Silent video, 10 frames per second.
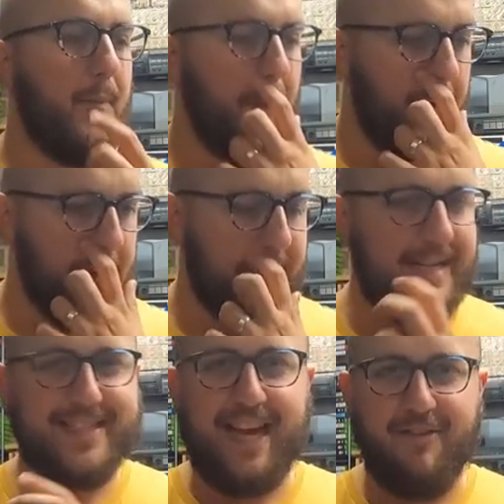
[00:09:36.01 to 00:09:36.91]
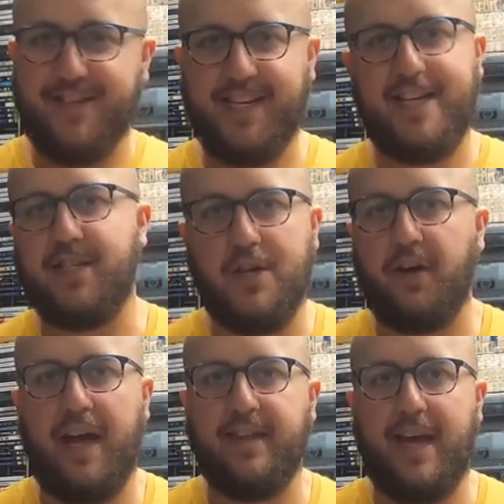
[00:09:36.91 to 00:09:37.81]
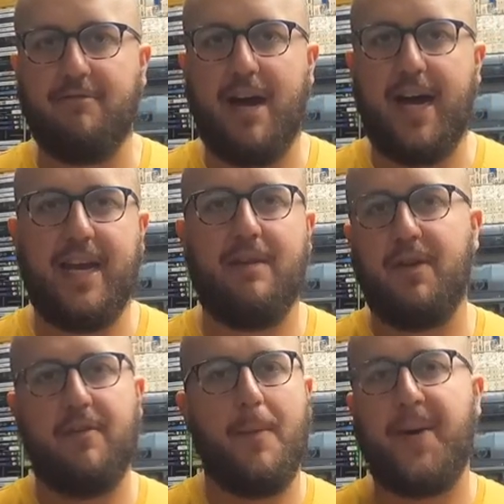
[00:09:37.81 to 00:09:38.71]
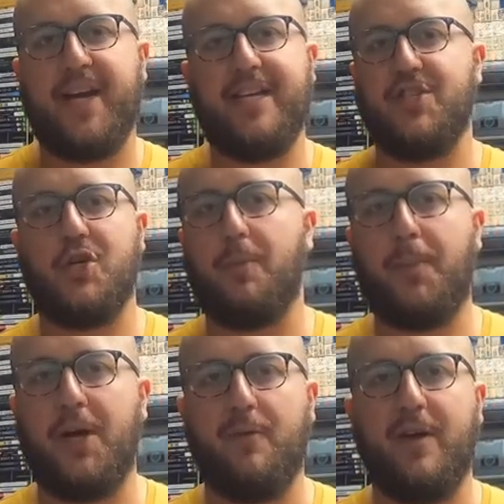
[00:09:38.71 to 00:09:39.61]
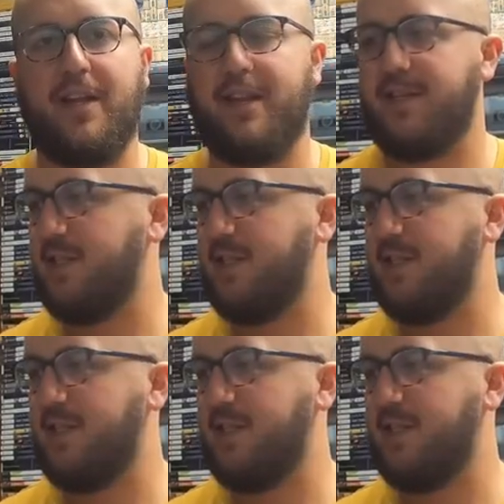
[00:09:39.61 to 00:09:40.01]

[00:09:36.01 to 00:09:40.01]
because that's guaranteed to not get there right, even if I package it up perfectly. There's